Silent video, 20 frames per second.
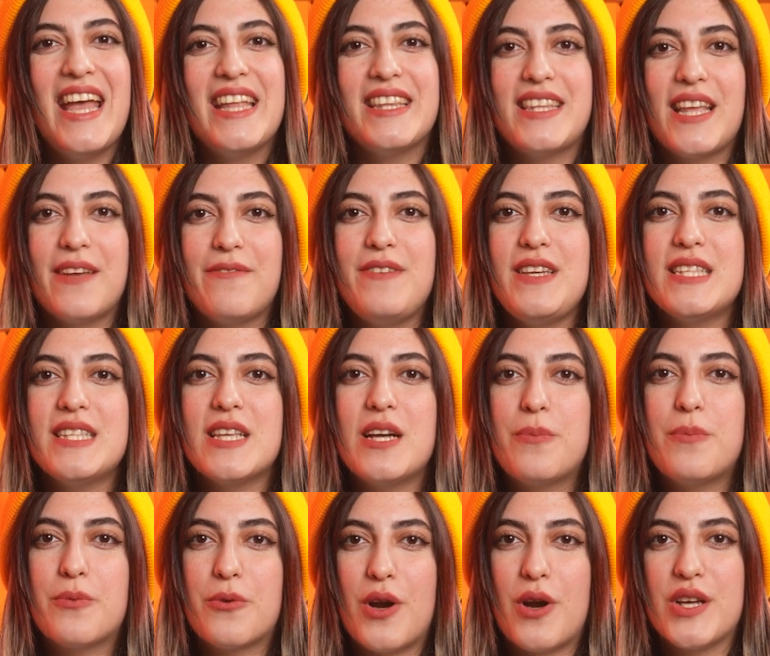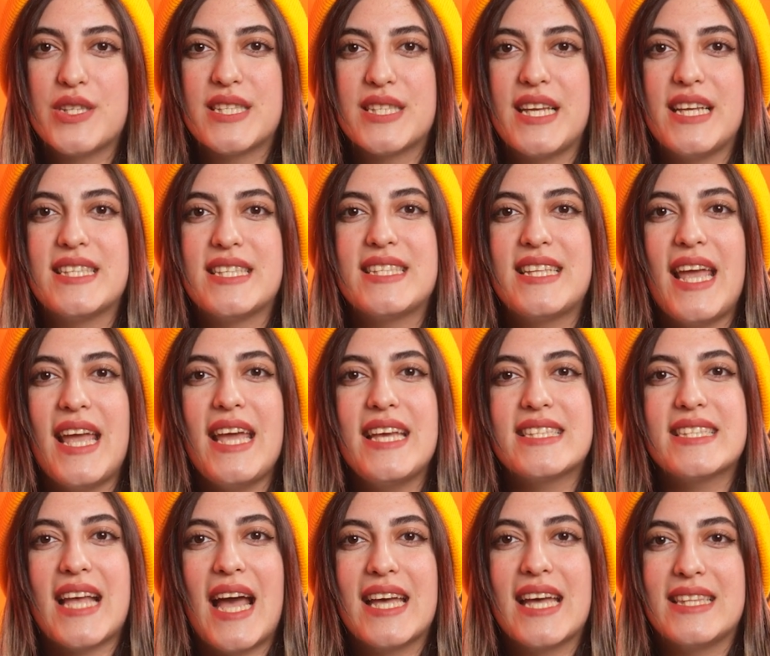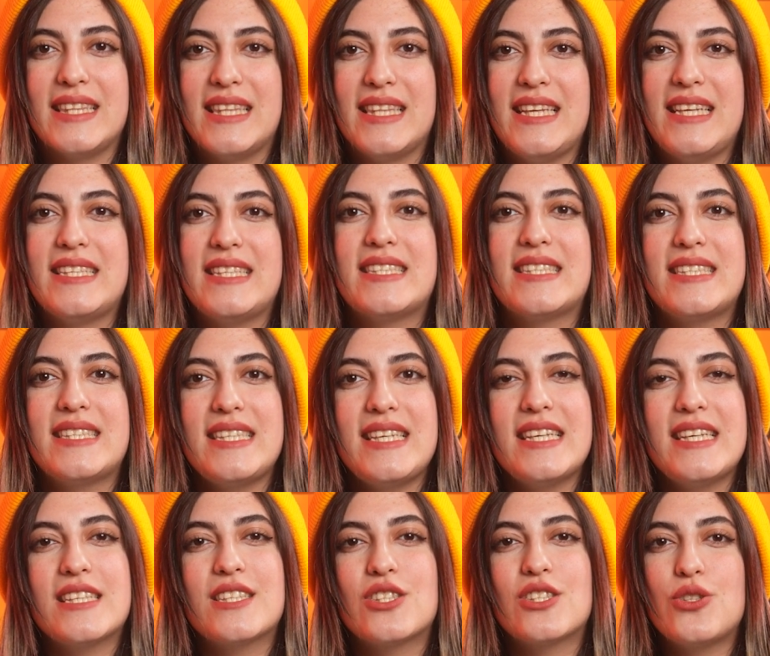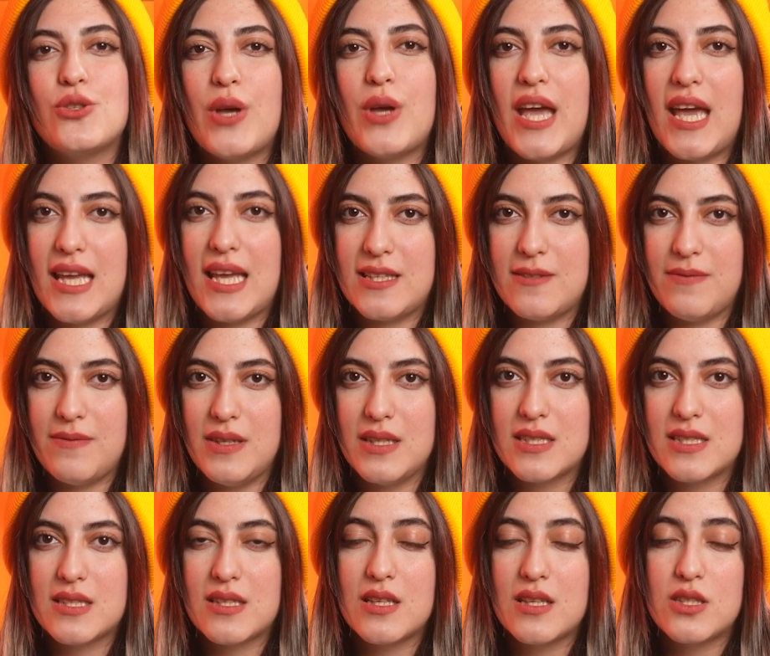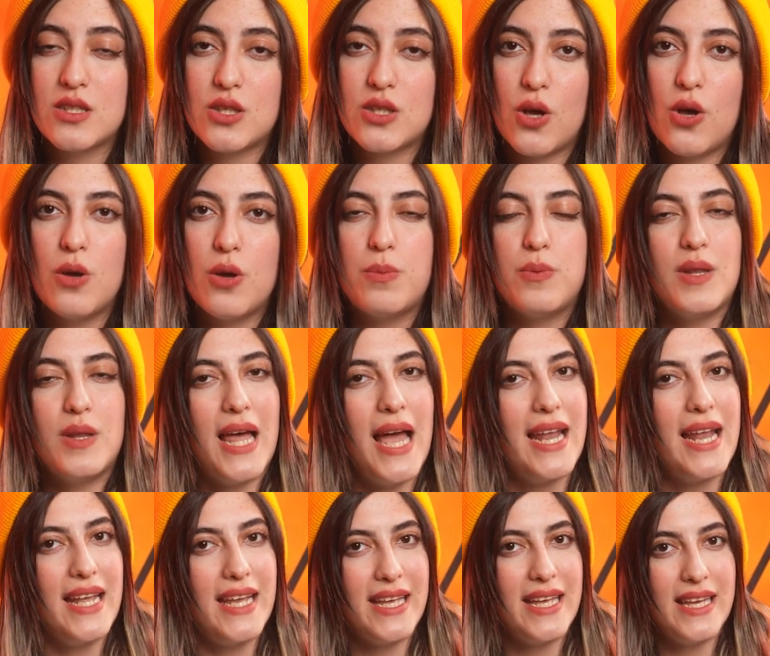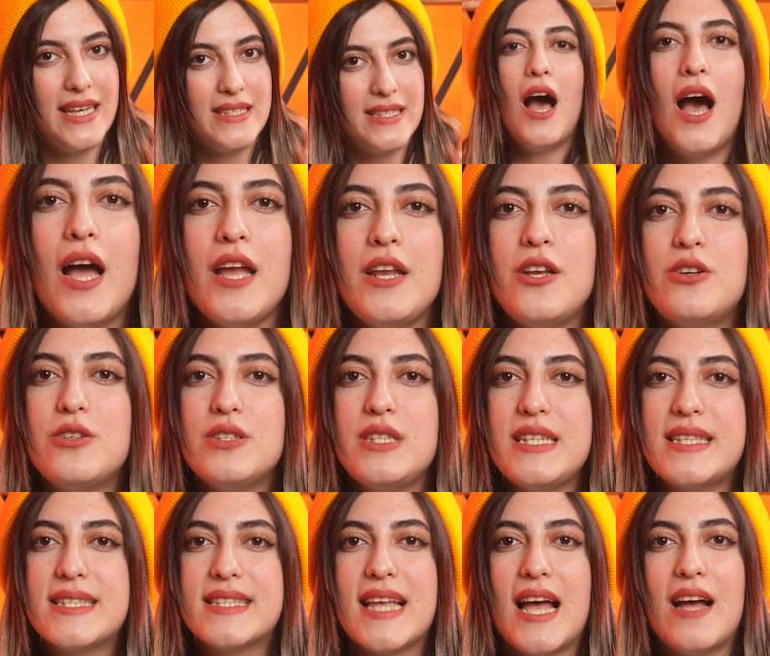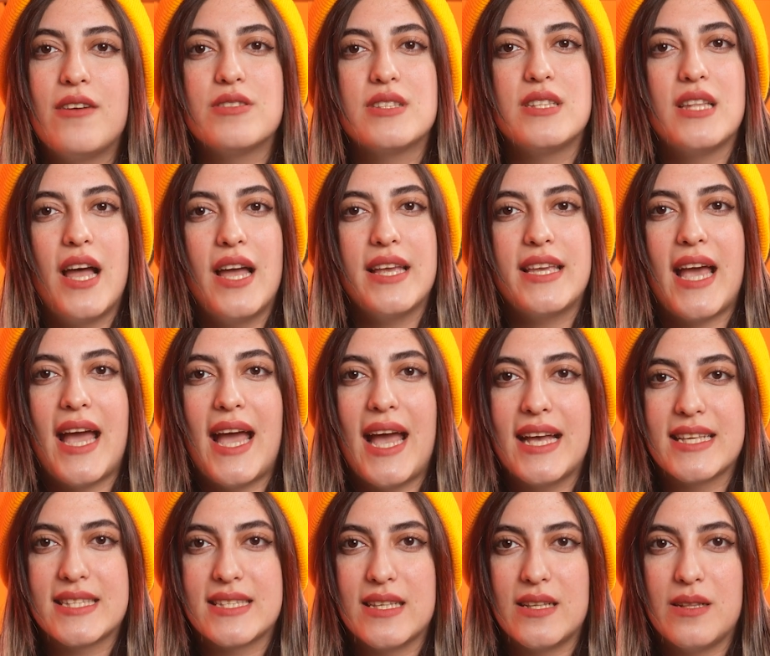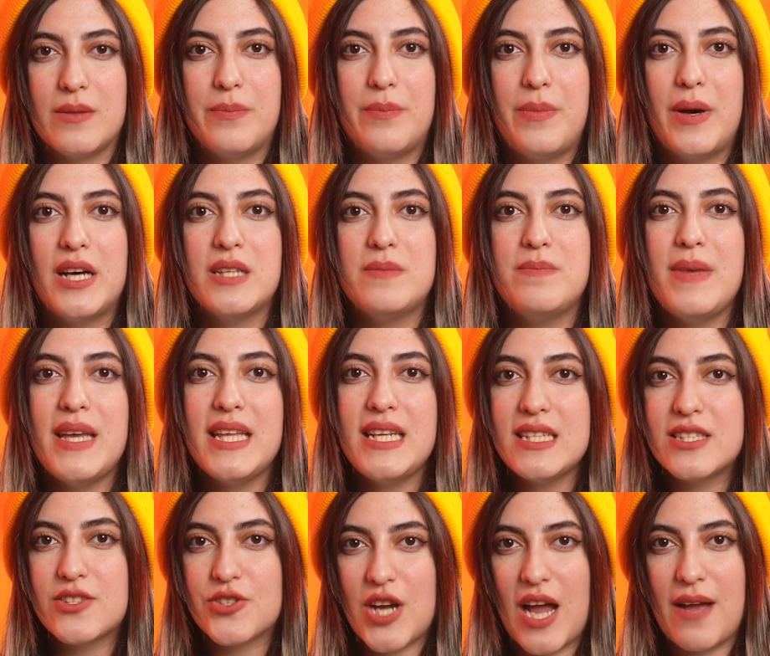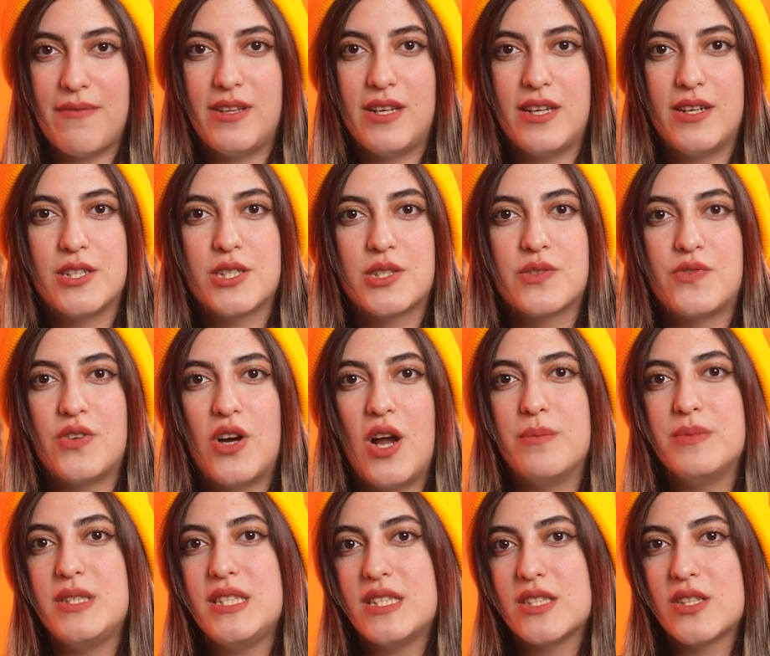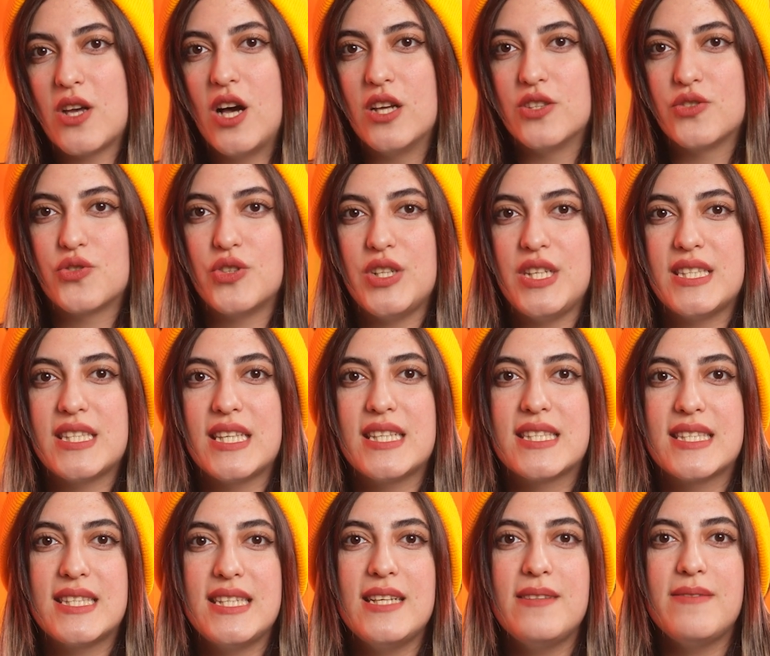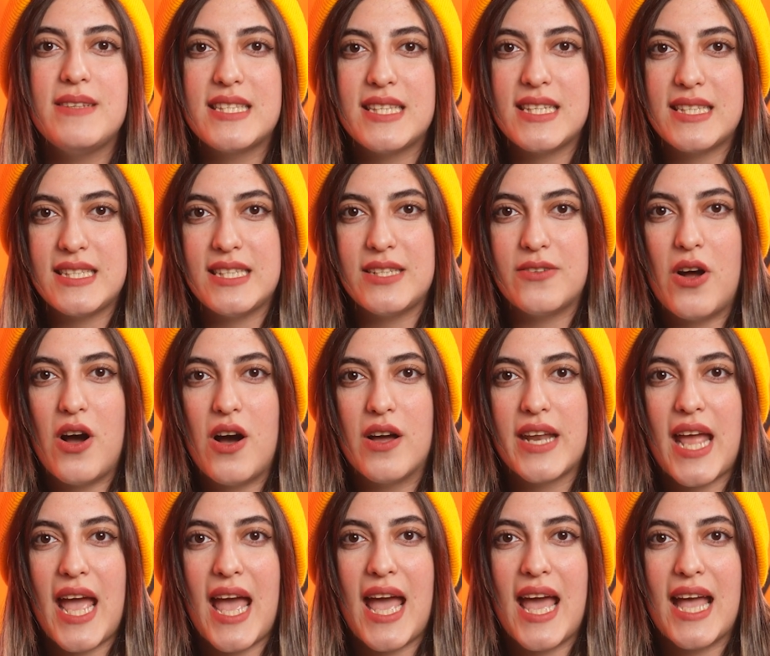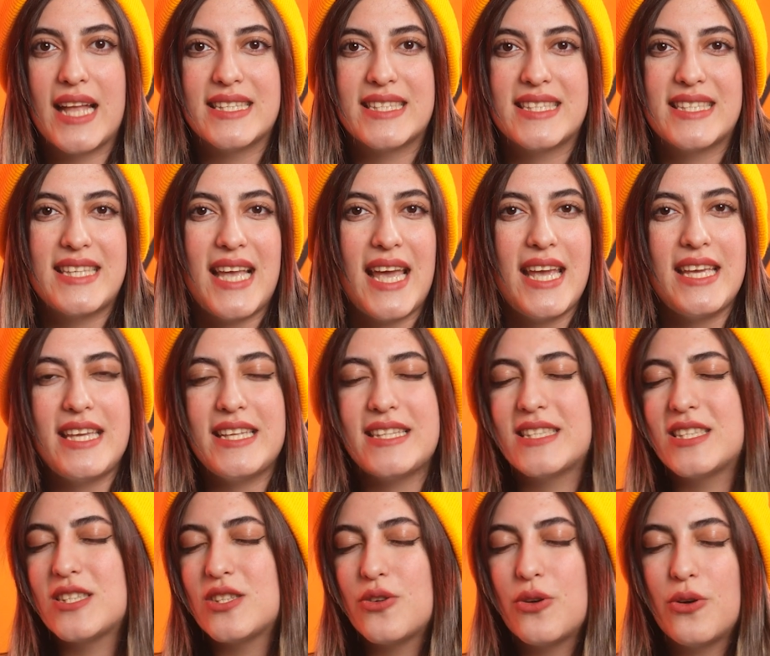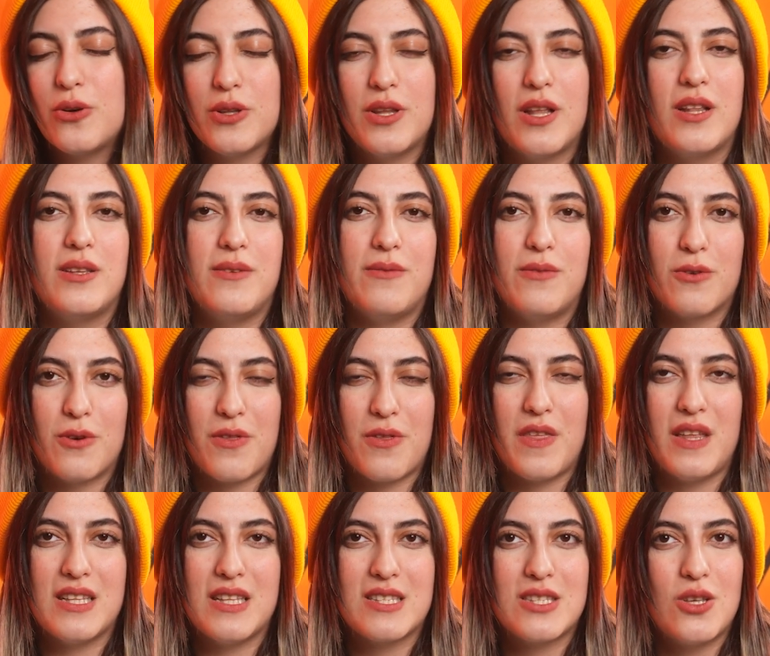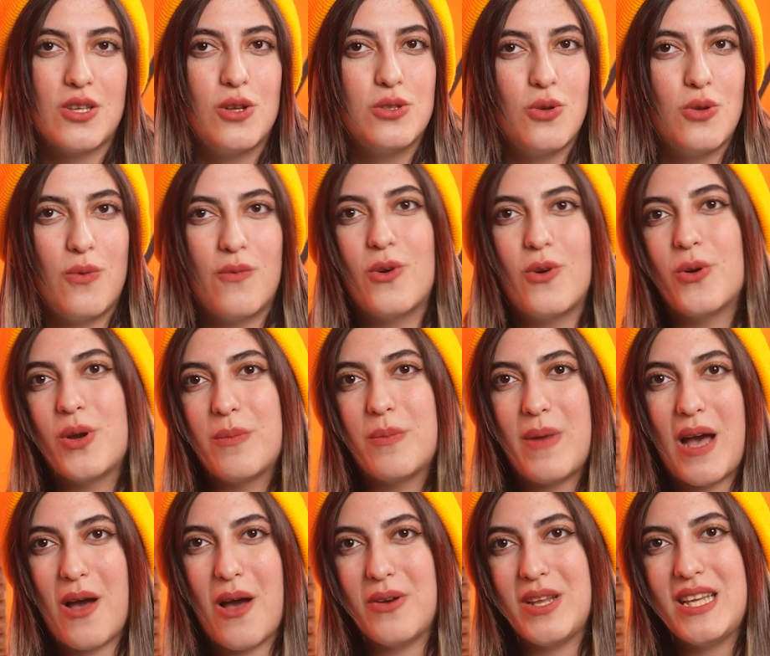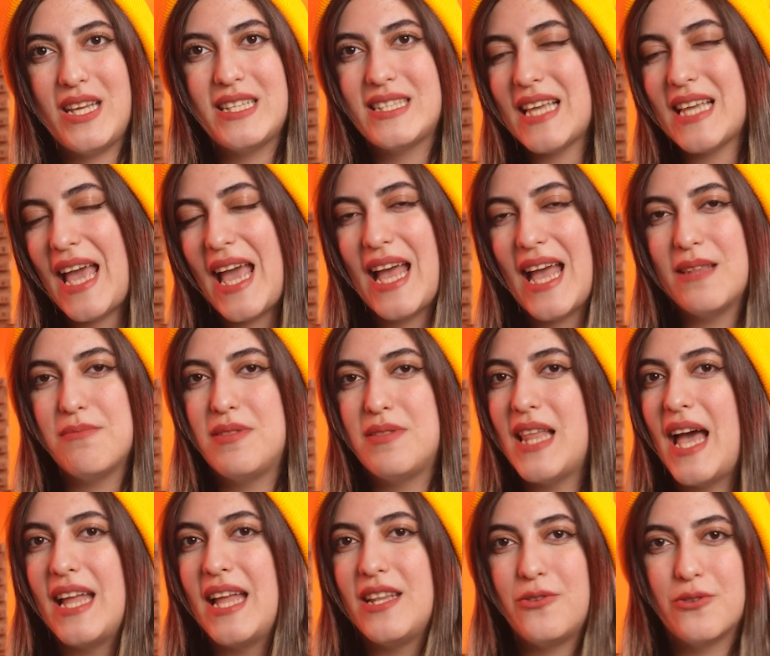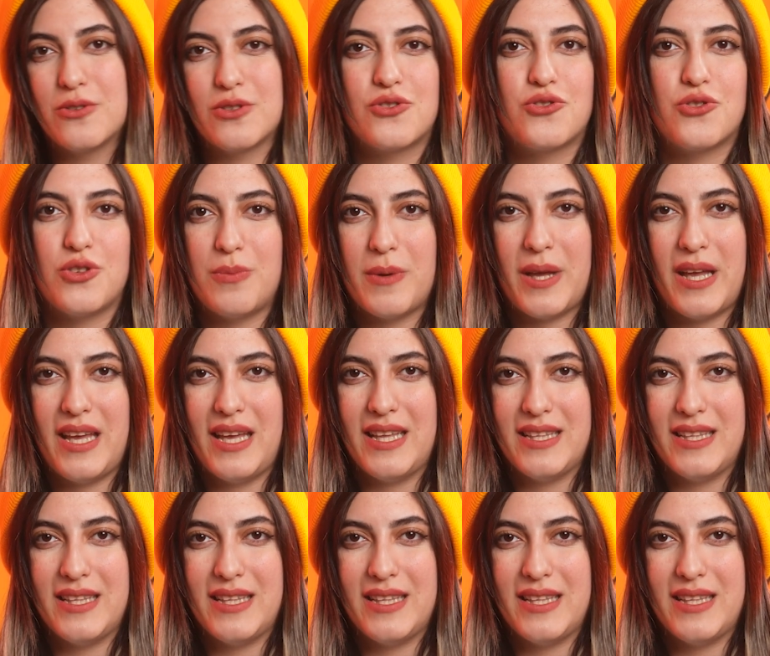The visa process takes at least 6 to 8 weeks, so plan ahead. I know this sounds like a hassle, but many travelers from these countries still visit Iran and say it's totally worth it. So don't worry about it and plan your trip ahead.